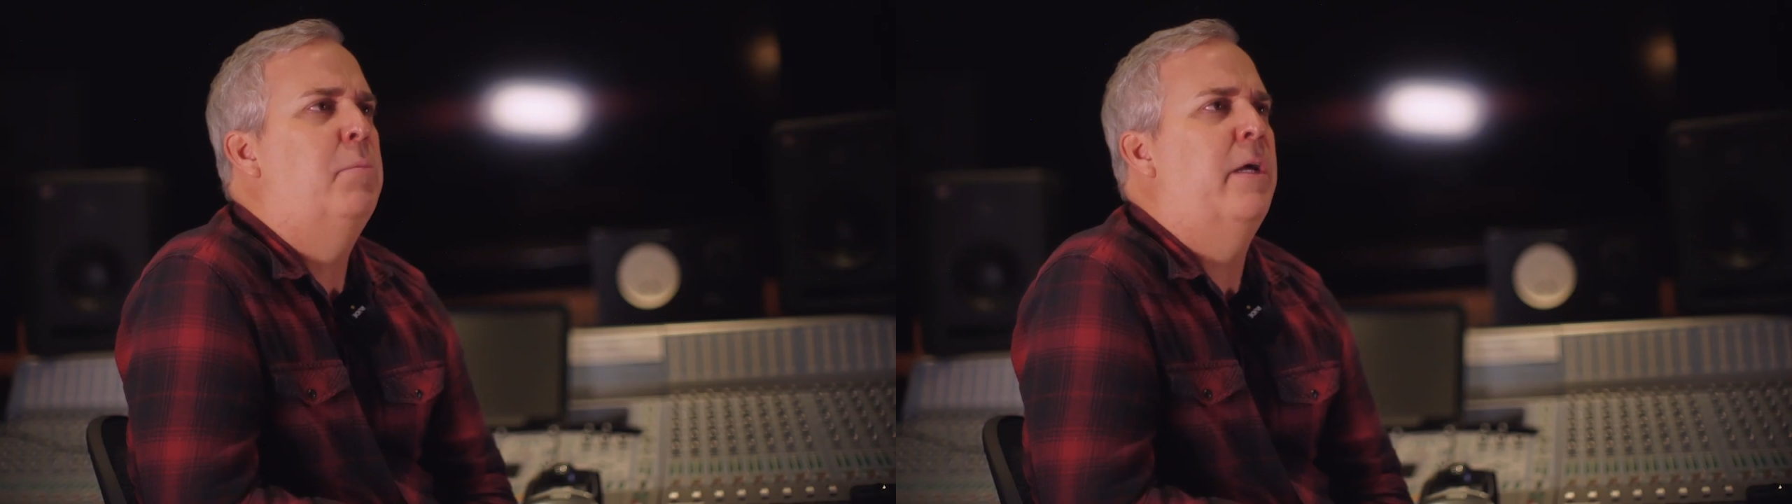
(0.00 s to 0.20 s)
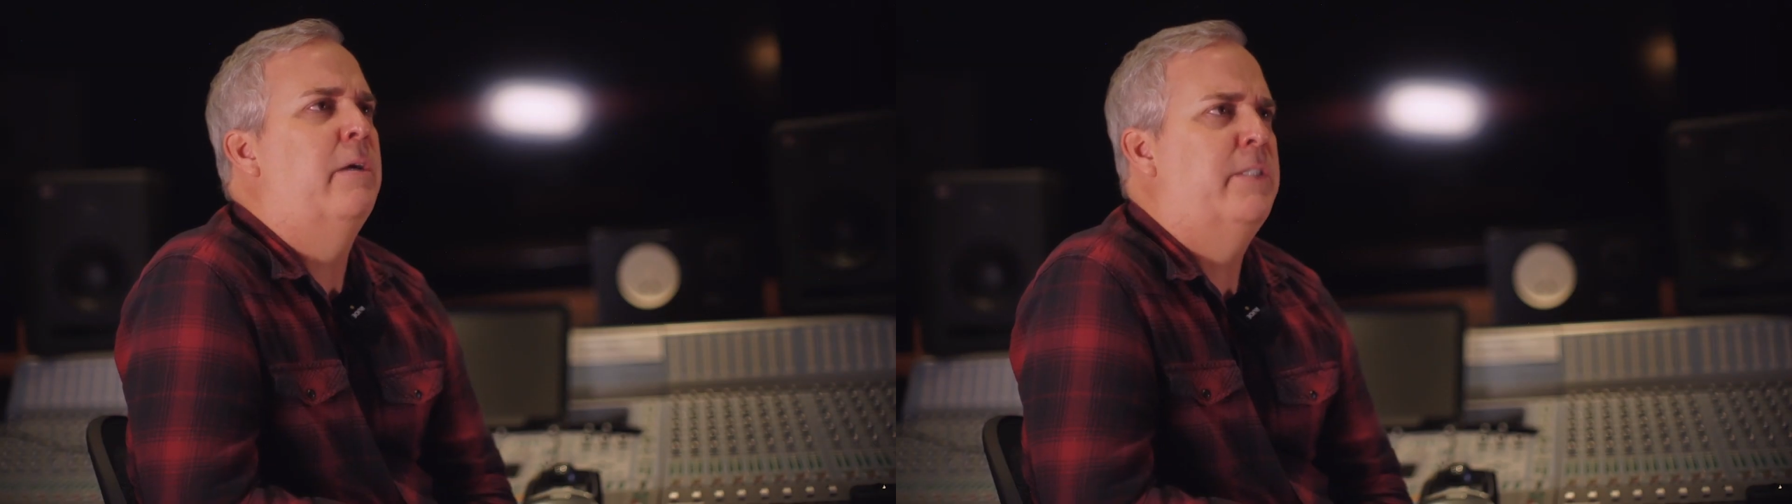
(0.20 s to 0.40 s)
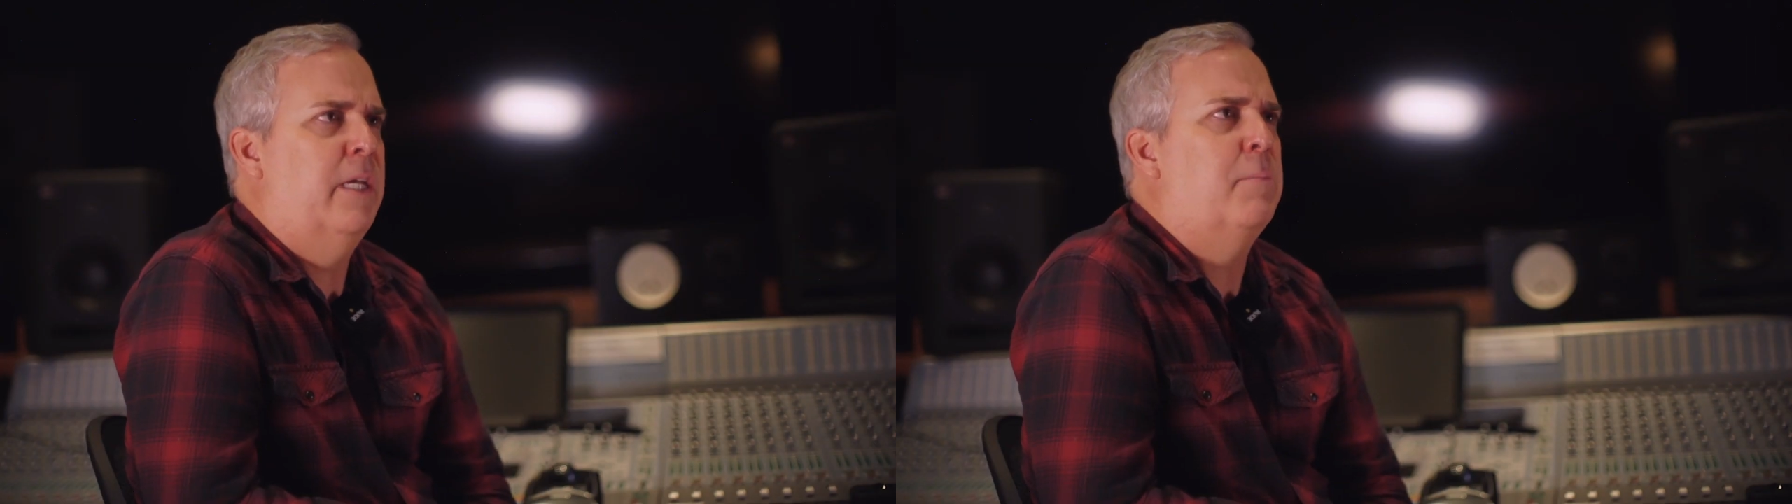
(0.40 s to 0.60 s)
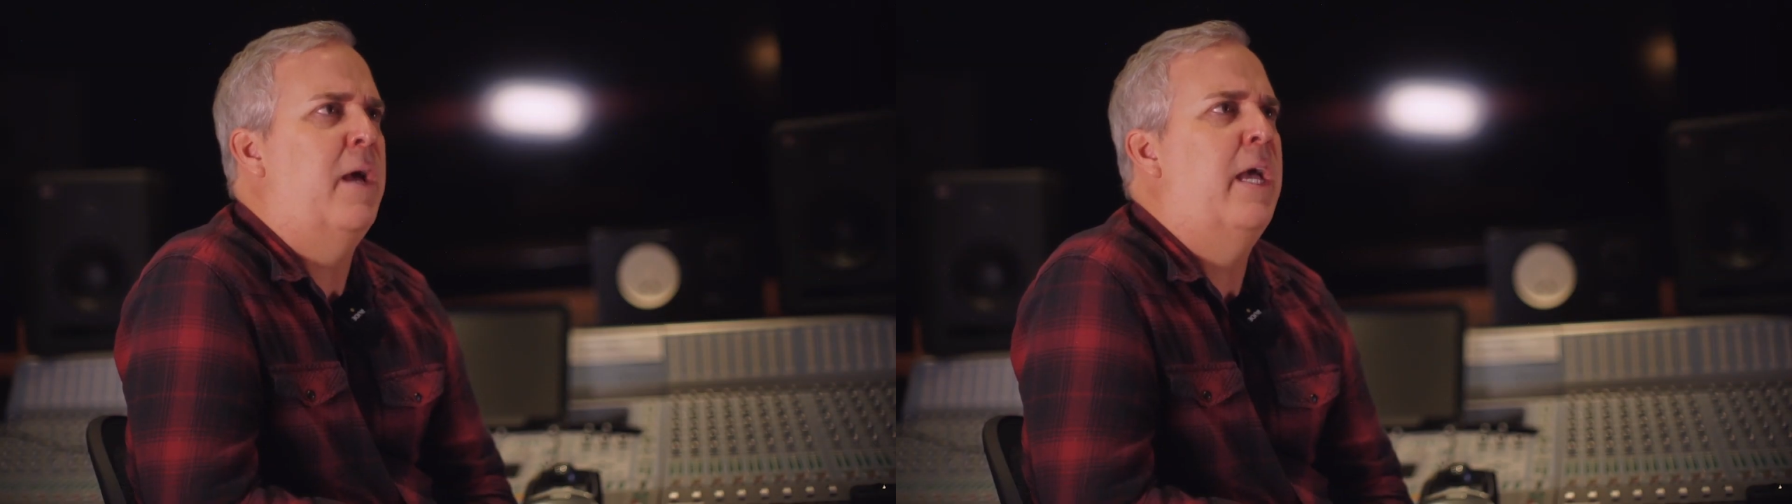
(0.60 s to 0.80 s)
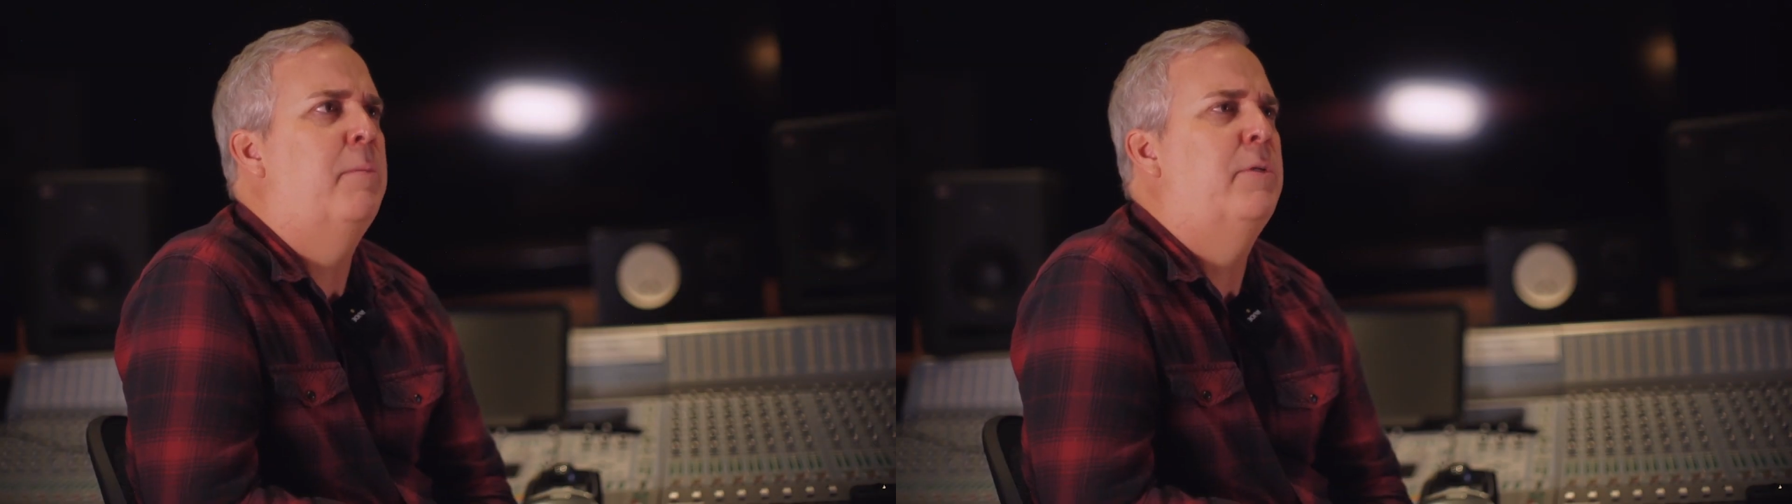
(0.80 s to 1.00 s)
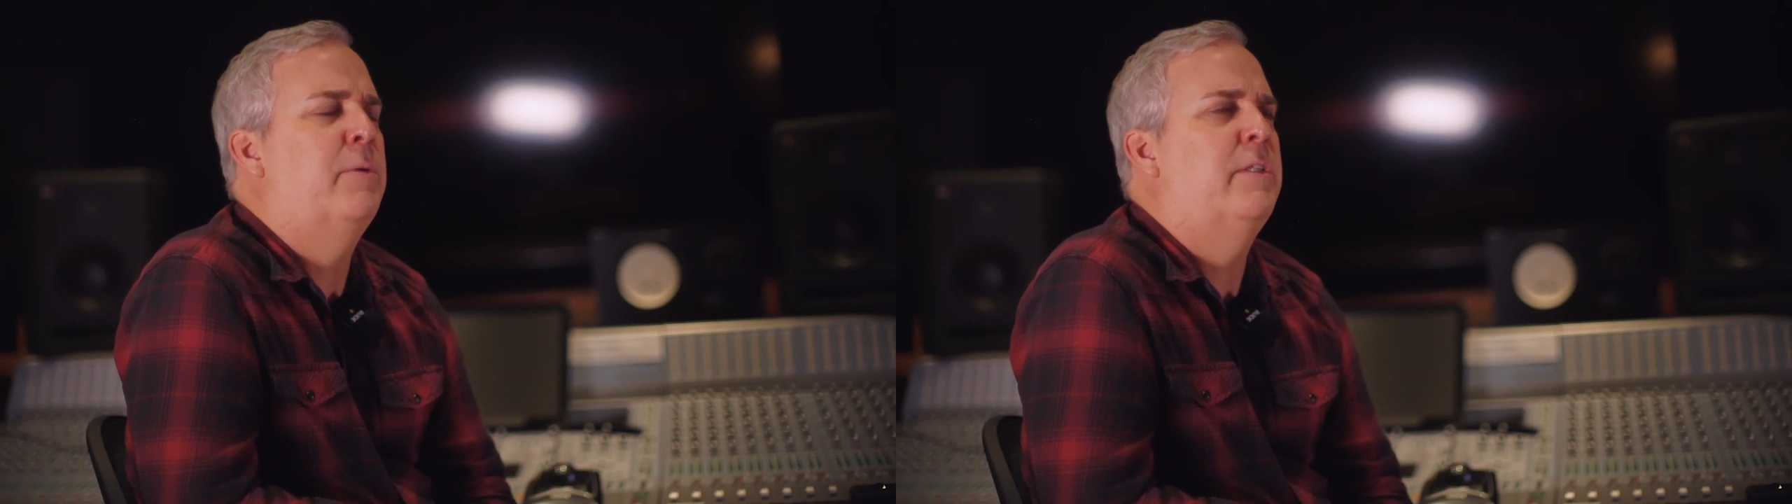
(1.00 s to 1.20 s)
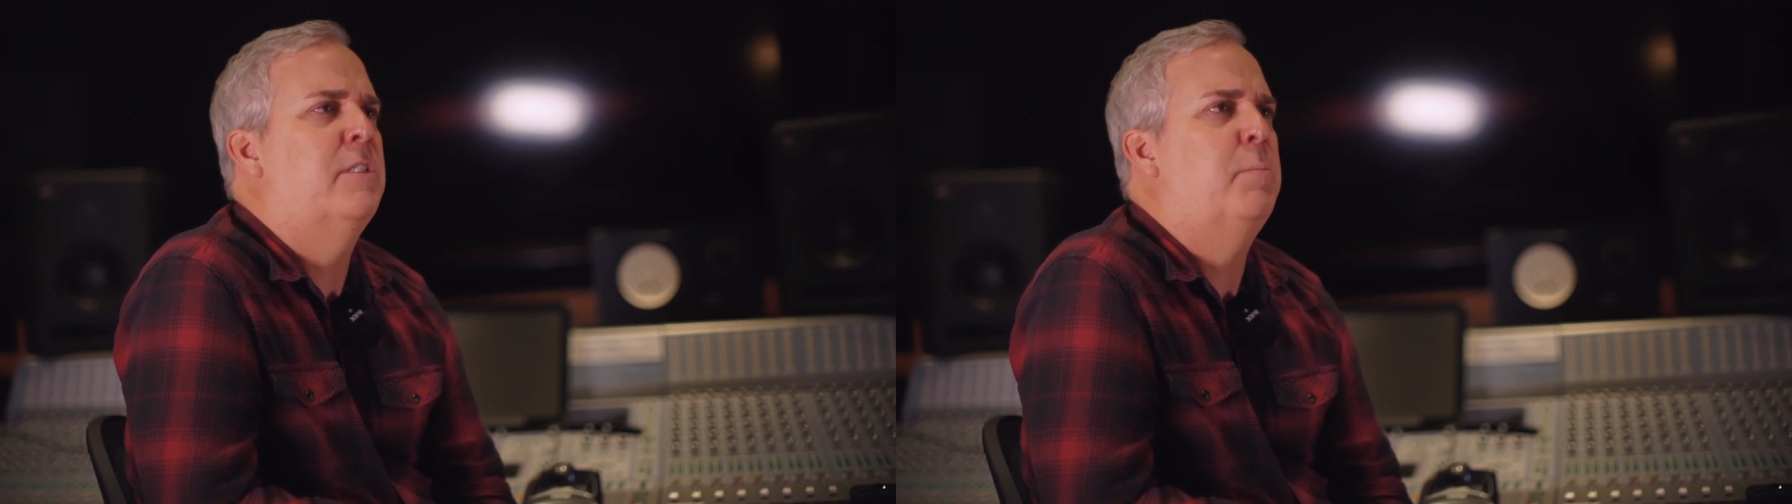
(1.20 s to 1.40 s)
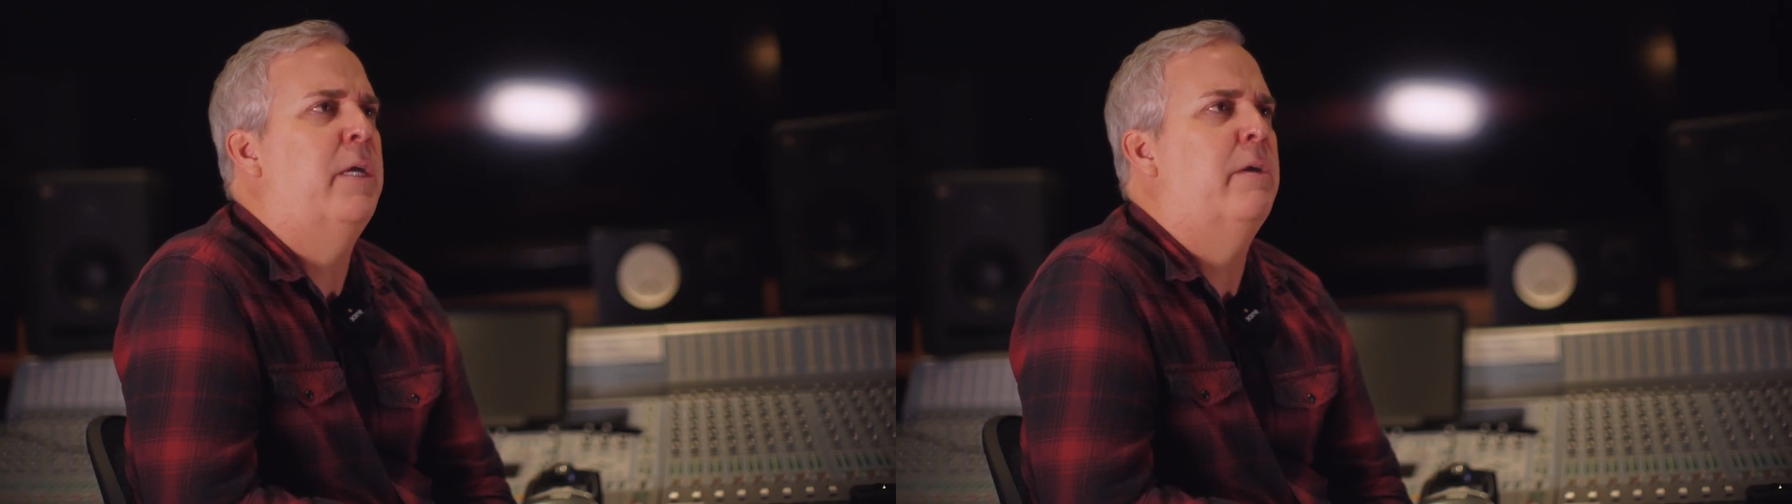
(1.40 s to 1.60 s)
player, stick my head between the
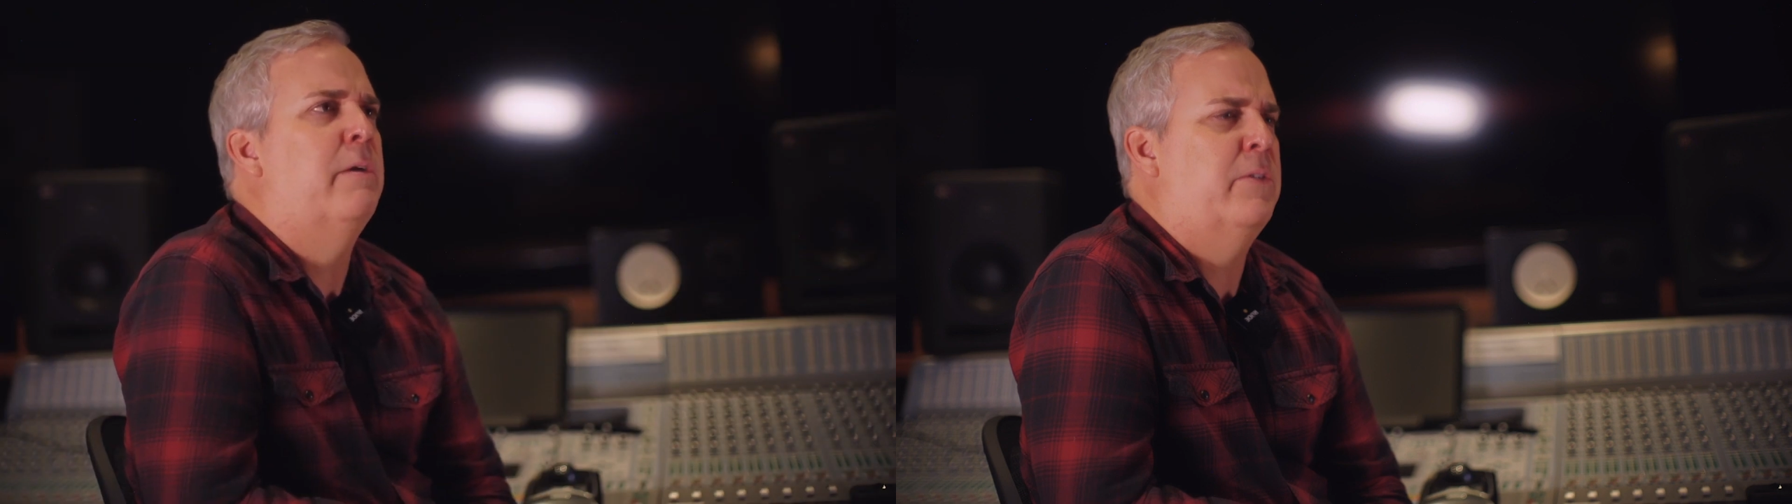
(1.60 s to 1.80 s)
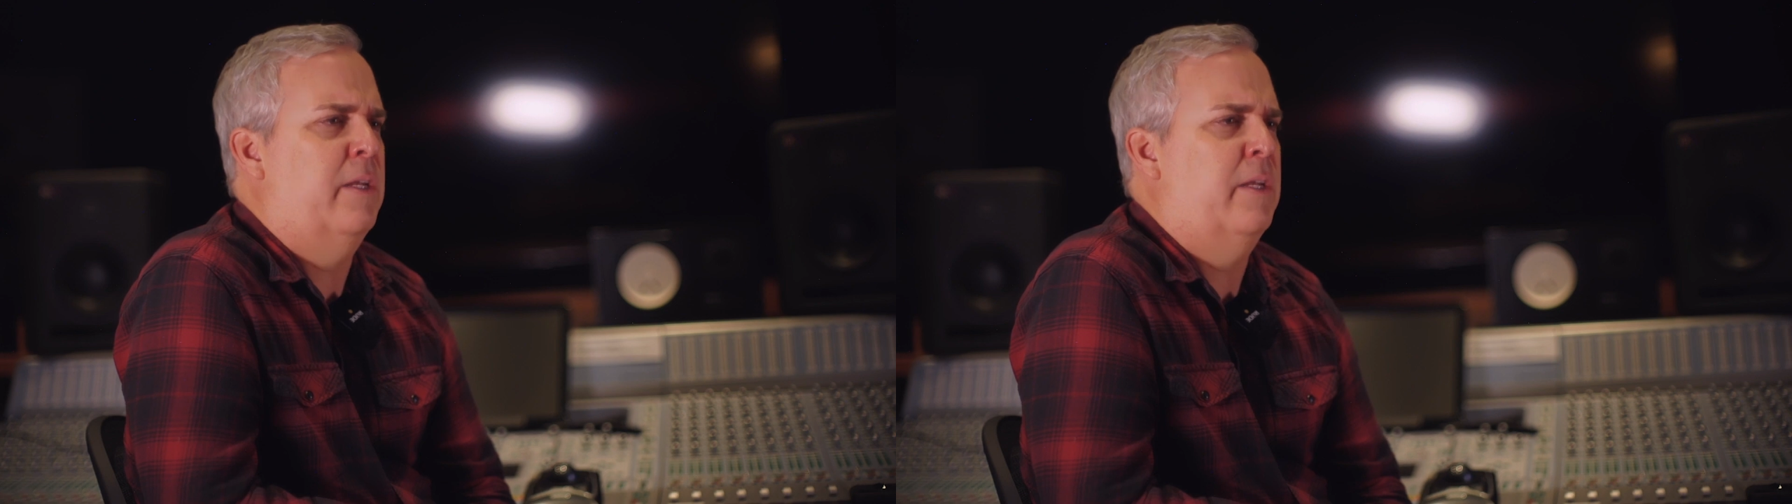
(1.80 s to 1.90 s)
speakers,